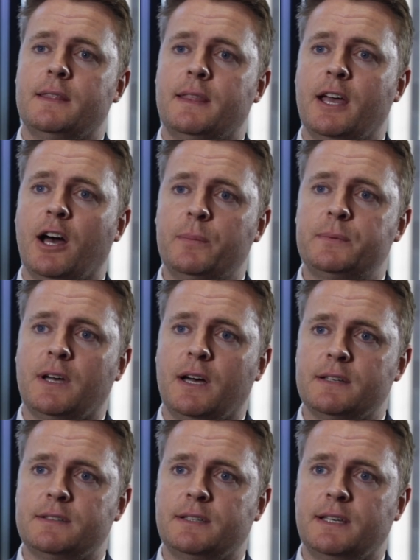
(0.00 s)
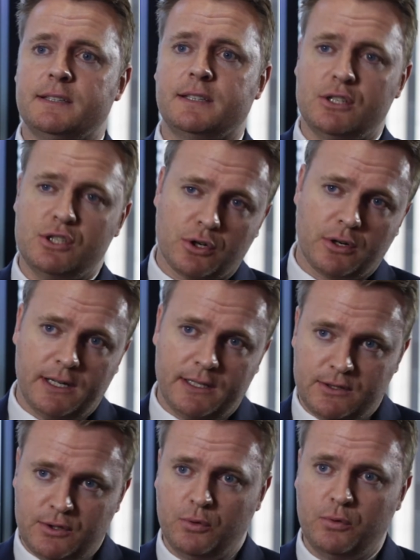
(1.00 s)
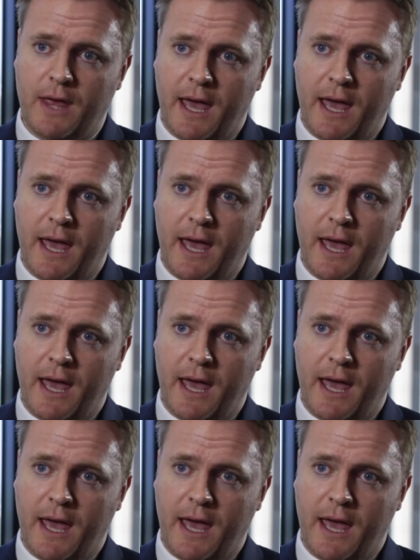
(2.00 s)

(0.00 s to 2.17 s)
They helped us get the jury to